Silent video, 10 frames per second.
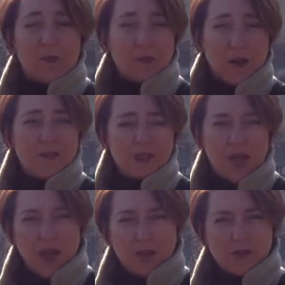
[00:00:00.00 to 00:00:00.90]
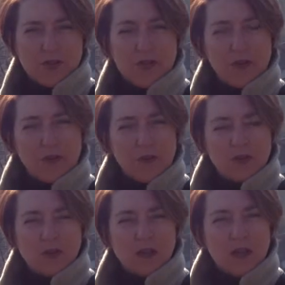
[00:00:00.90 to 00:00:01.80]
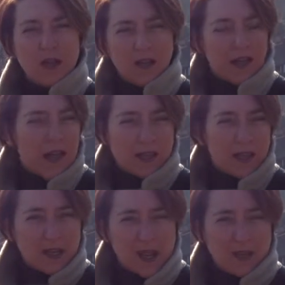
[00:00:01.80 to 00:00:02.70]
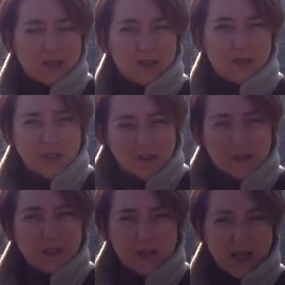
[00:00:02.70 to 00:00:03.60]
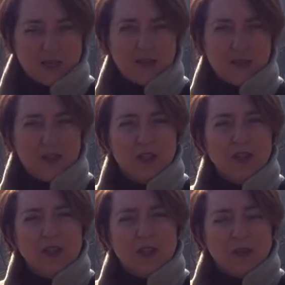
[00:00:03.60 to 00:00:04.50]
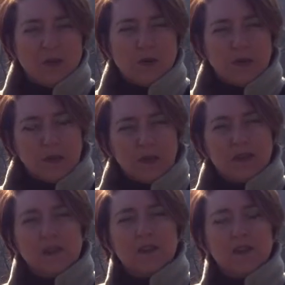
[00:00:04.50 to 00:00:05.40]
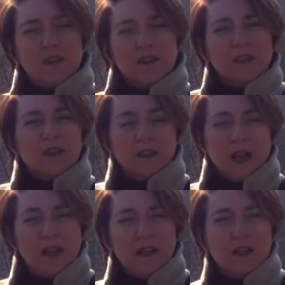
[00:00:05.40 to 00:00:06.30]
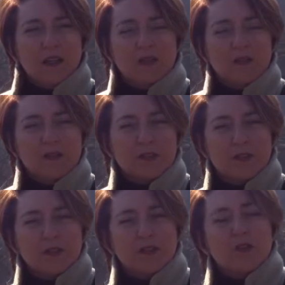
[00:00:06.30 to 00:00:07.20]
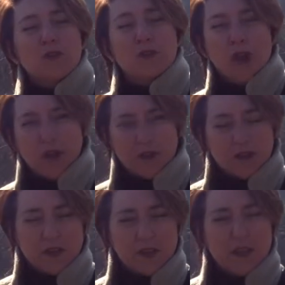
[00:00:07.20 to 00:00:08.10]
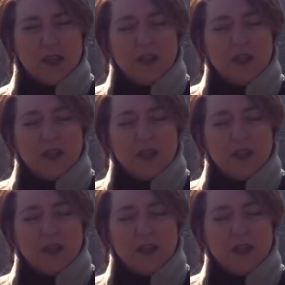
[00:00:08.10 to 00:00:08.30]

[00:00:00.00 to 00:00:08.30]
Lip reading: private house that was like a castle, a real castle that was built in the style of New Gothic,